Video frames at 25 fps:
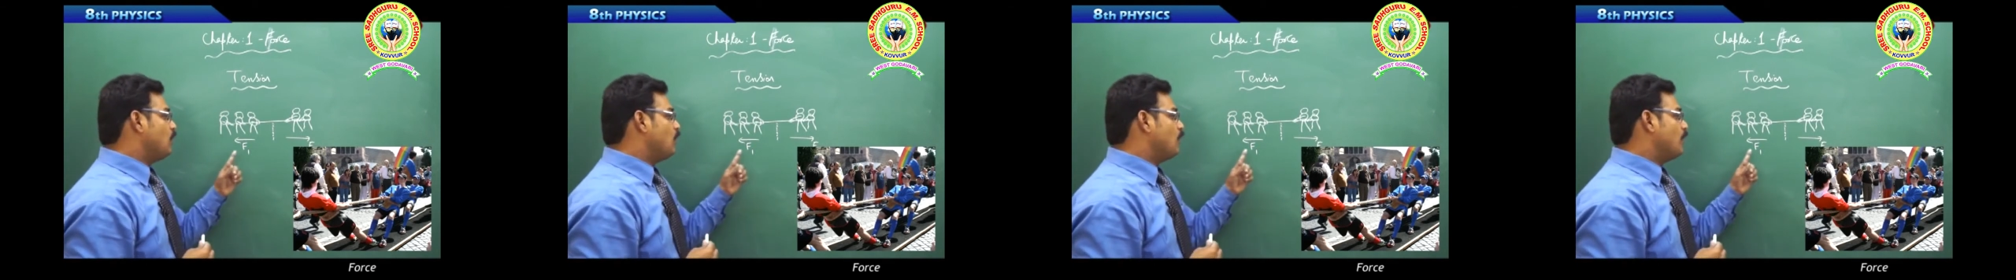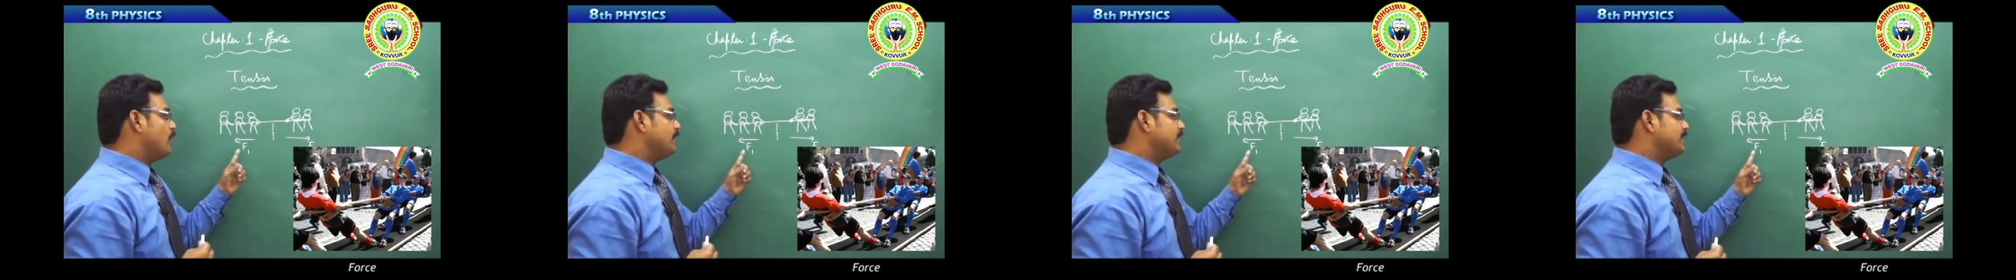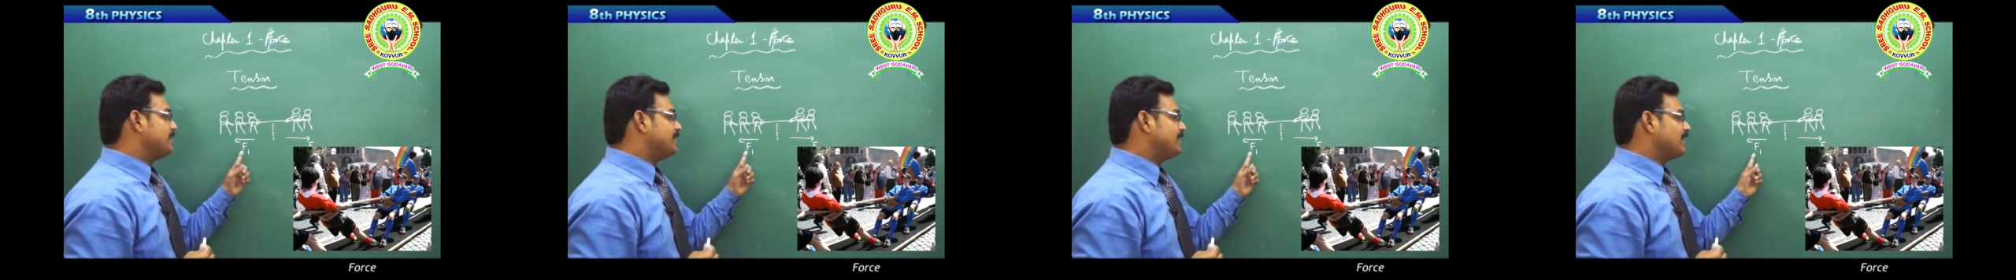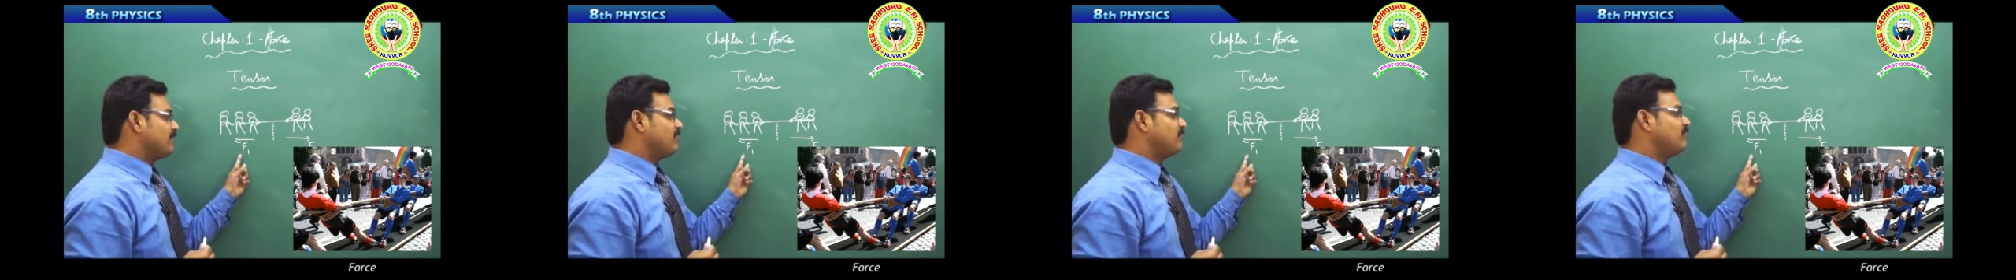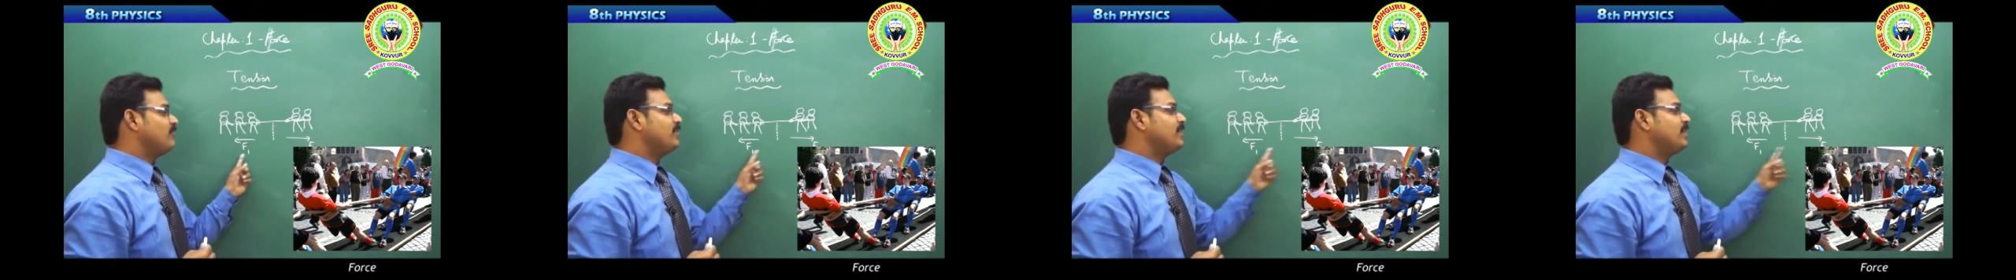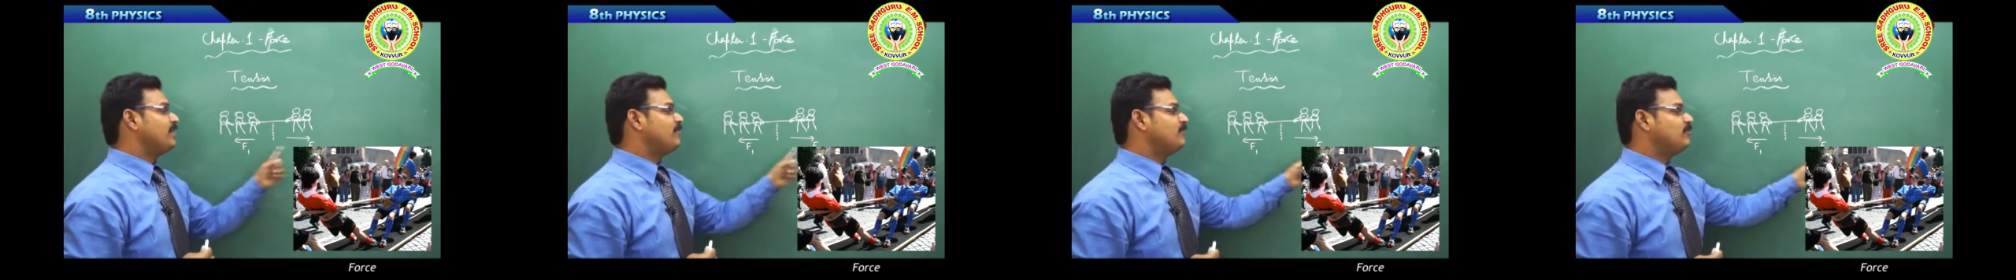when the
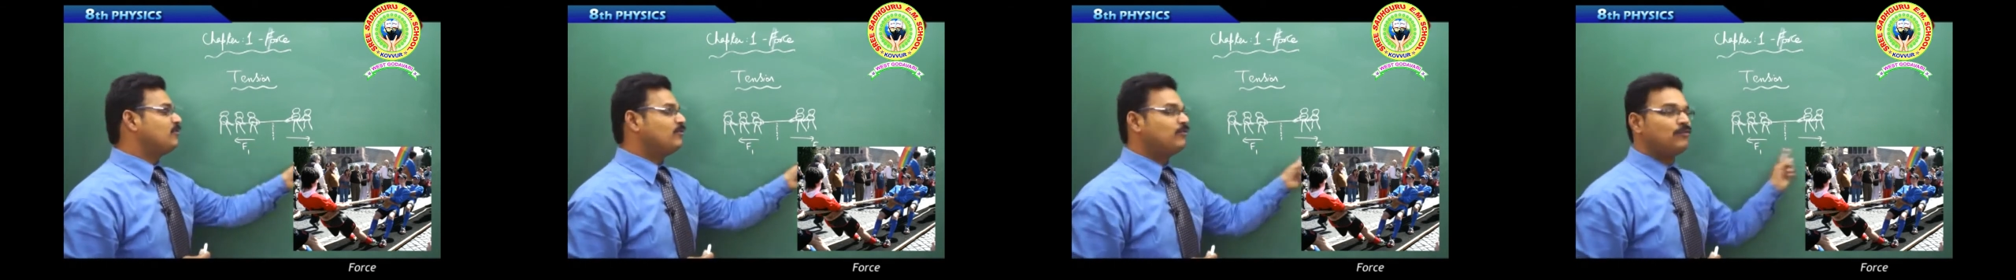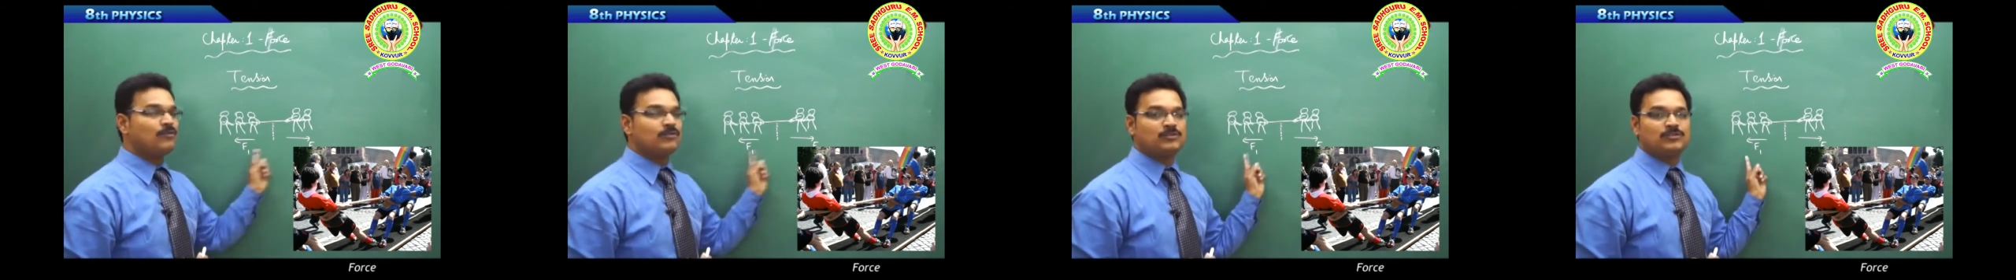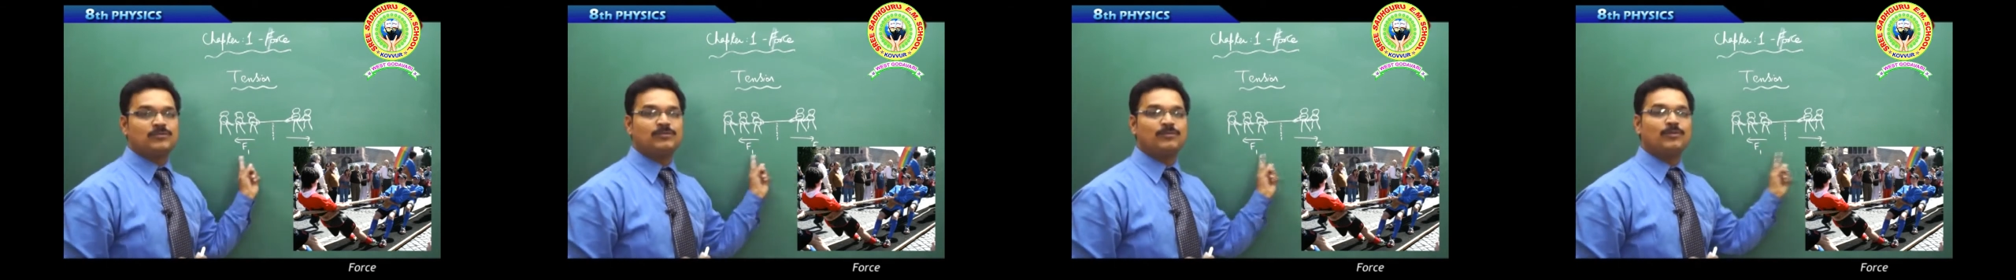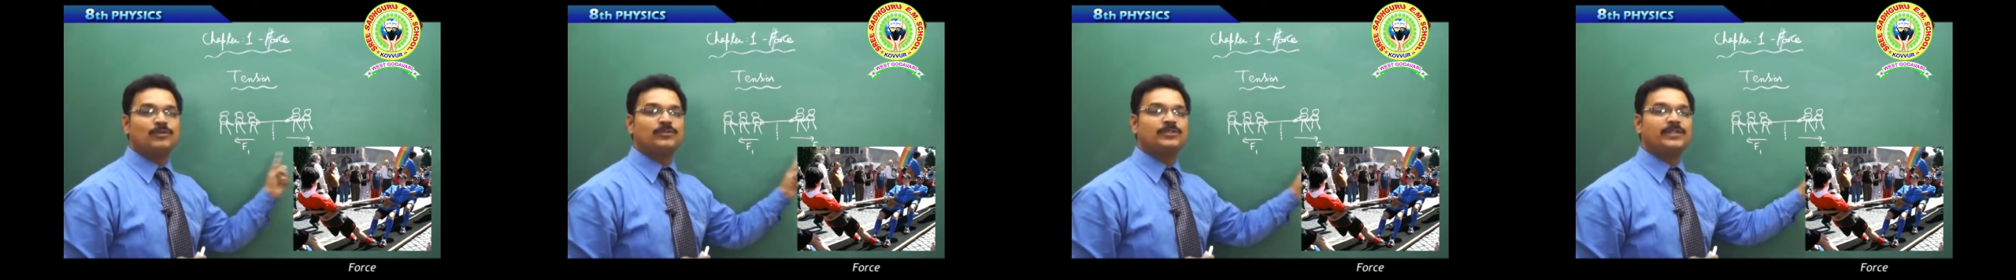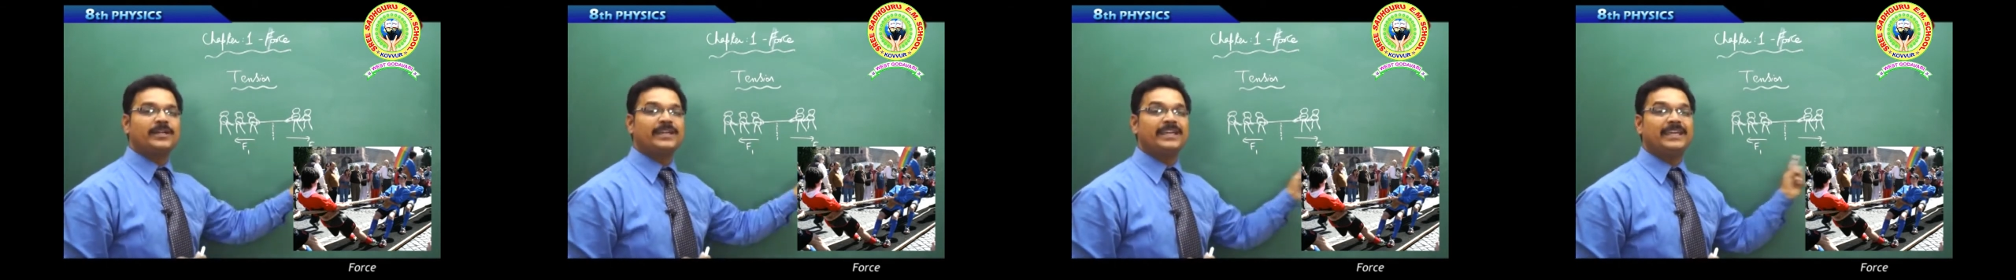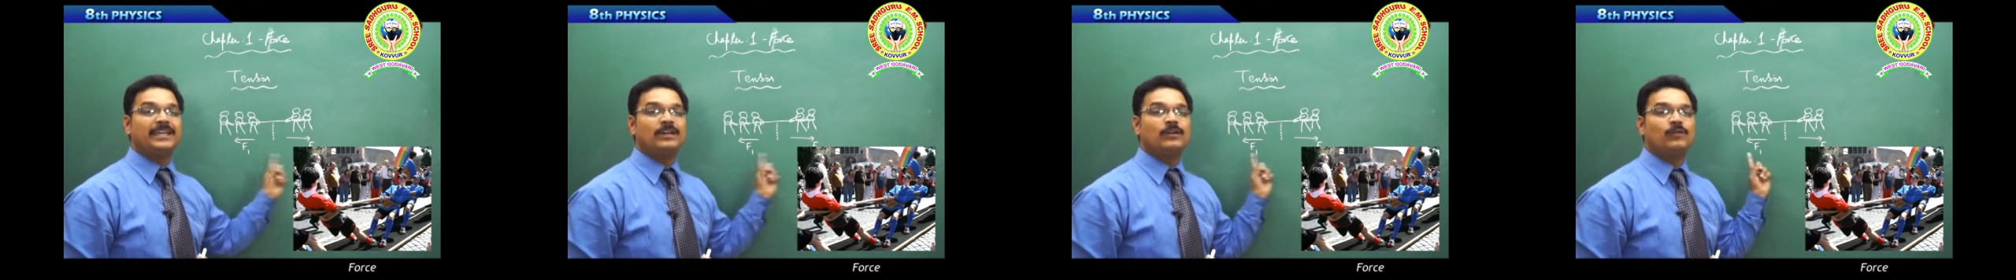F1 F2 forces both
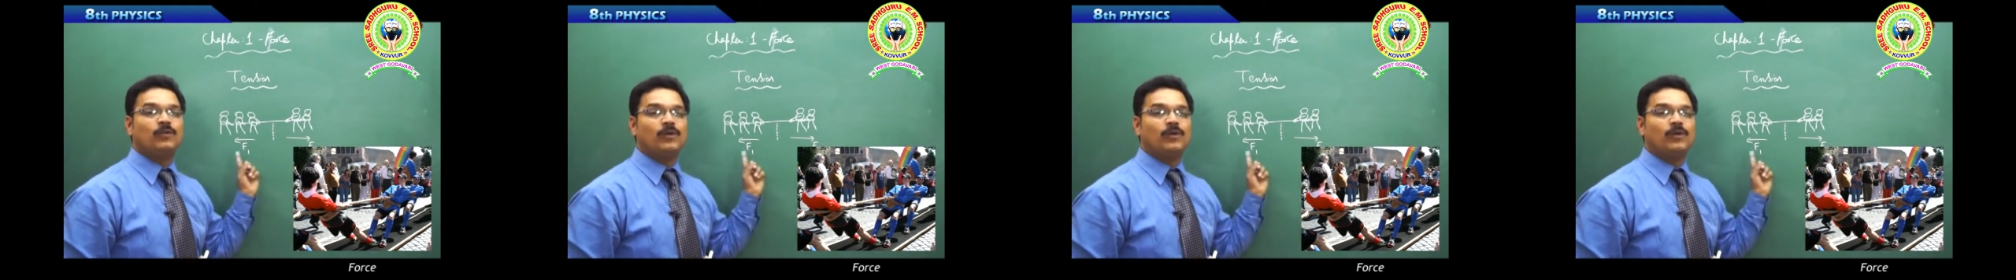are